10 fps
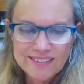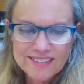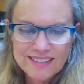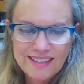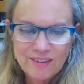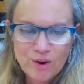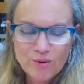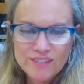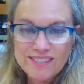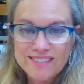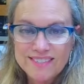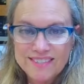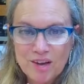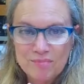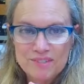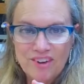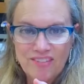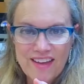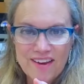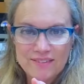Let's see. Rosie's stumped
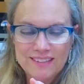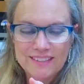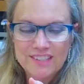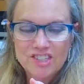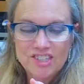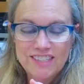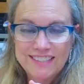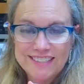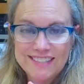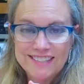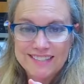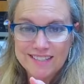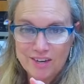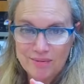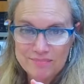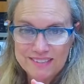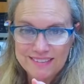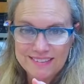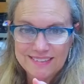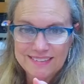on that one. She is stumped.
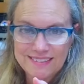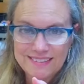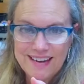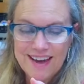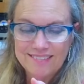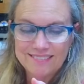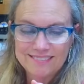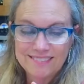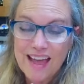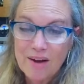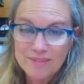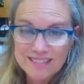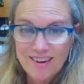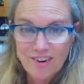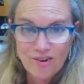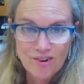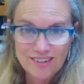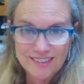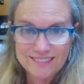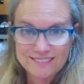Yeah, that one's kind of
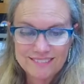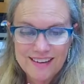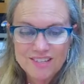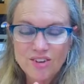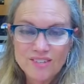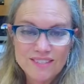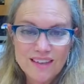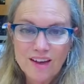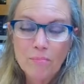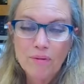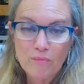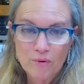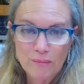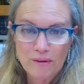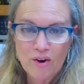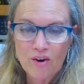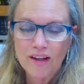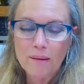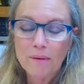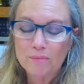hard. I told you a couple of them were going to be hard. A
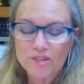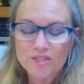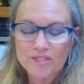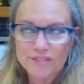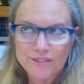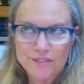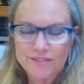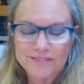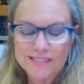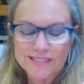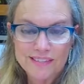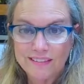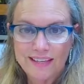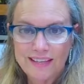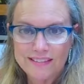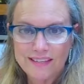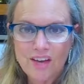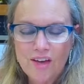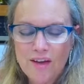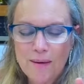couple of them are silly easy,
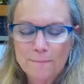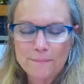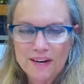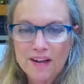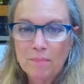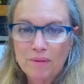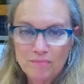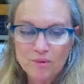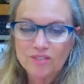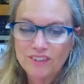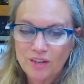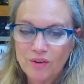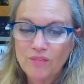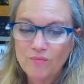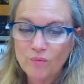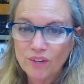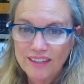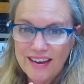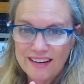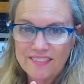but a couple of them were, you know,
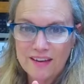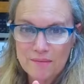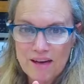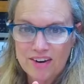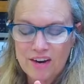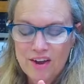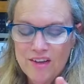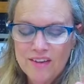really had to think about it.